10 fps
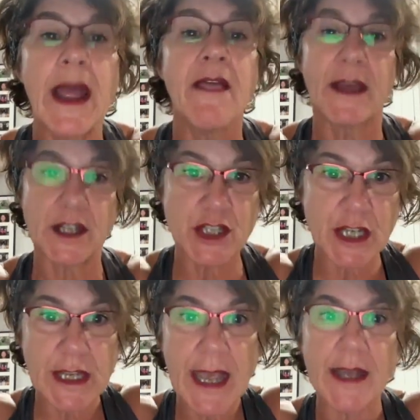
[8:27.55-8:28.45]
that she
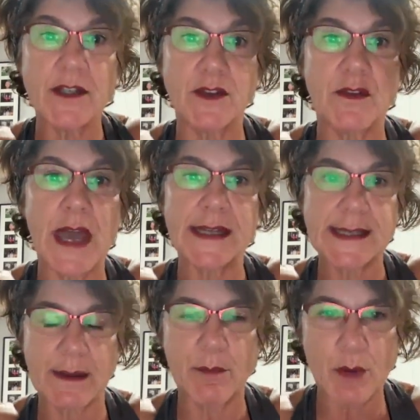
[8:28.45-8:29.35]
can't do that
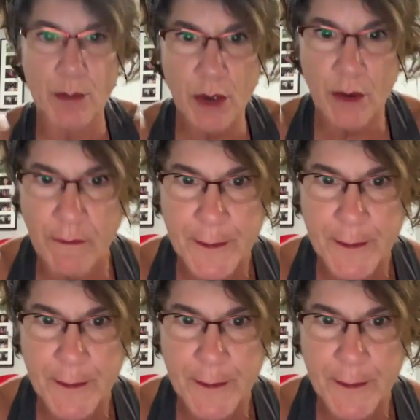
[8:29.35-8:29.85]
simple move.